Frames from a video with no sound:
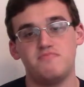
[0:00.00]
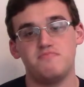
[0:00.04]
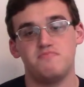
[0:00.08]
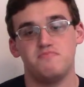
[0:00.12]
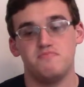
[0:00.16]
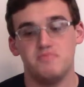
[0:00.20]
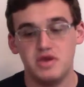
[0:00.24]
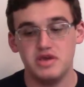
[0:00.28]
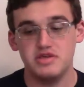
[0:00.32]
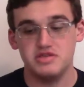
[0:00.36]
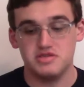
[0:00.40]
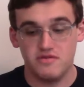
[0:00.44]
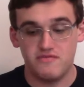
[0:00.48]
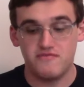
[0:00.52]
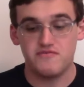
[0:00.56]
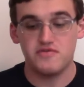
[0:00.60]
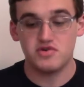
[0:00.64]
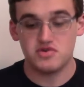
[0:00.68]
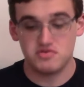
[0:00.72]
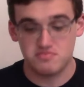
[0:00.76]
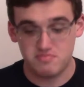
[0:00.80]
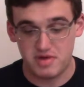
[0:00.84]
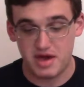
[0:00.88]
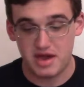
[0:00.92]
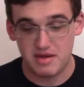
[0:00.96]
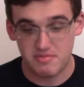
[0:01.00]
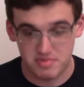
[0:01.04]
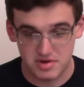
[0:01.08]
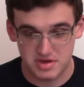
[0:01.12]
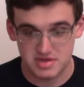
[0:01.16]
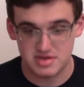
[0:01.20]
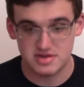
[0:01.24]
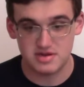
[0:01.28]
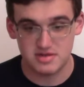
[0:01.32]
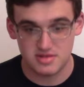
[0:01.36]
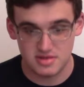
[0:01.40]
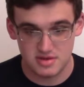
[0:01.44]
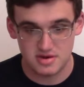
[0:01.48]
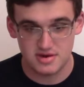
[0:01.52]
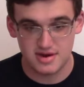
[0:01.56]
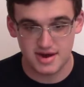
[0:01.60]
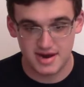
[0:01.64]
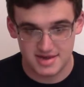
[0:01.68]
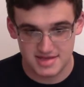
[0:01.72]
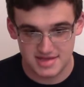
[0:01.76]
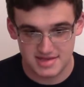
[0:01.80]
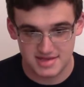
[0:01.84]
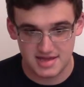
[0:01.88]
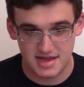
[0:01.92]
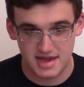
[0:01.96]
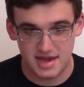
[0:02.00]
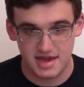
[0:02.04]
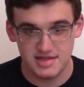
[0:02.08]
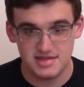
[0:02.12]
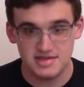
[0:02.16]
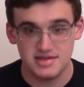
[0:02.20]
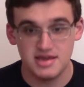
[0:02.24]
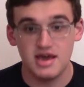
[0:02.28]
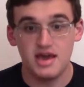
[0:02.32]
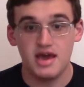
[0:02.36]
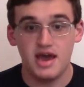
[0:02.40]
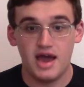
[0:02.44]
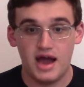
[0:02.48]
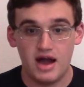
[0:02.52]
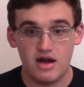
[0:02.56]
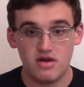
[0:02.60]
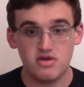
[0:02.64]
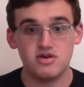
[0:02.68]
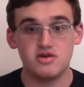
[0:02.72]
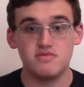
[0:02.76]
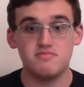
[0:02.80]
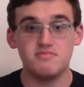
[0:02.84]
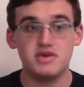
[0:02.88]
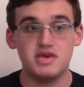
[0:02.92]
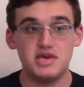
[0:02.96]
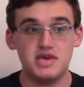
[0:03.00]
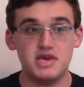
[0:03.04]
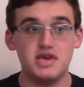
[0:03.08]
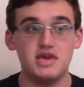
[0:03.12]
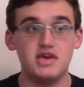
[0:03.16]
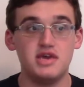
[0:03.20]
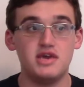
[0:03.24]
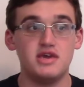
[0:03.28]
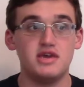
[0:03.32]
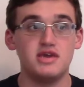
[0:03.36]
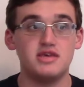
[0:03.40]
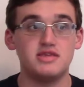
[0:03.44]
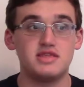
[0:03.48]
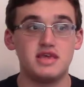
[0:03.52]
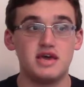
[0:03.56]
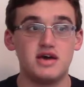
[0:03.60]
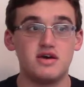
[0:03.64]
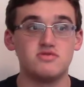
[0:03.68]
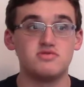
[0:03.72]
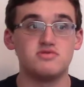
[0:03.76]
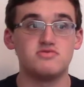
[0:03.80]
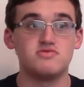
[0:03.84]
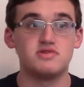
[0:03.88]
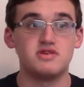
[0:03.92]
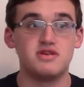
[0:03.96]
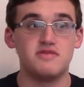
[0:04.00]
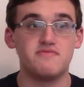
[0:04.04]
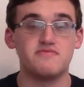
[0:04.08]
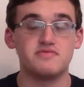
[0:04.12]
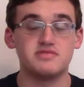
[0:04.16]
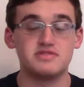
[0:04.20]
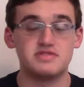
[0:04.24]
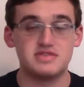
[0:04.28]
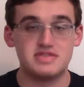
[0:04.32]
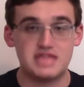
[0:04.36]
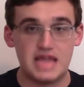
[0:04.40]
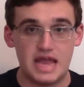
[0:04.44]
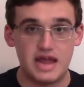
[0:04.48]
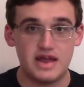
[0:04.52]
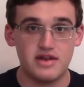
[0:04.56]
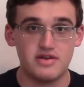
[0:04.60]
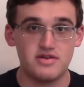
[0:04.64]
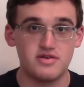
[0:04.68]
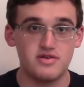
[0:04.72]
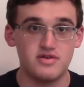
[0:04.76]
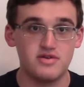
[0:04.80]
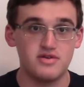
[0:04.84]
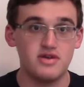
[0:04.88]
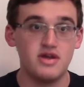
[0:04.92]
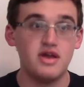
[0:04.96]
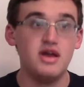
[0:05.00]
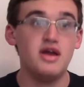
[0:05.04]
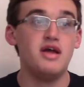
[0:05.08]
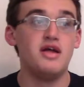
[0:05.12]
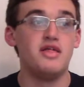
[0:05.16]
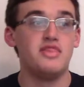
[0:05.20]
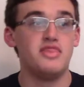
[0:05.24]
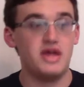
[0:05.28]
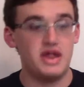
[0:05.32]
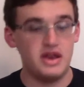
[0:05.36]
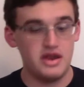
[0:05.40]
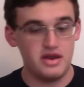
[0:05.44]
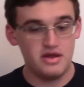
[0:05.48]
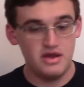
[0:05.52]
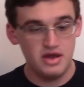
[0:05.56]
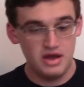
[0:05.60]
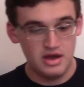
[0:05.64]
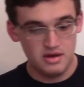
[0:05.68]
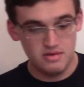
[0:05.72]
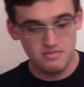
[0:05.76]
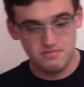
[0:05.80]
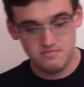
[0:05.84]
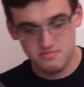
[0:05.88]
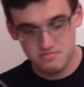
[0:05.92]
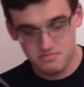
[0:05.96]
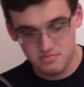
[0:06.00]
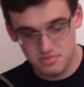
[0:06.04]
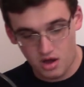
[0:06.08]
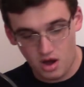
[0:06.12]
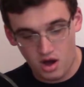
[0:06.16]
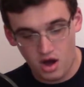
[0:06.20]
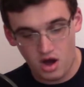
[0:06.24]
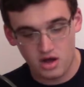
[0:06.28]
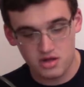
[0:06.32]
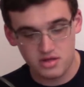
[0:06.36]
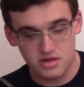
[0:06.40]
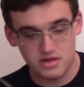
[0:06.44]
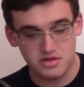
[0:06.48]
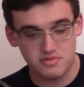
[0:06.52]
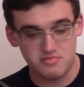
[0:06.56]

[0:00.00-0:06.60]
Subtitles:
he's the first black president of the United States. How come he is held to a different standard than all other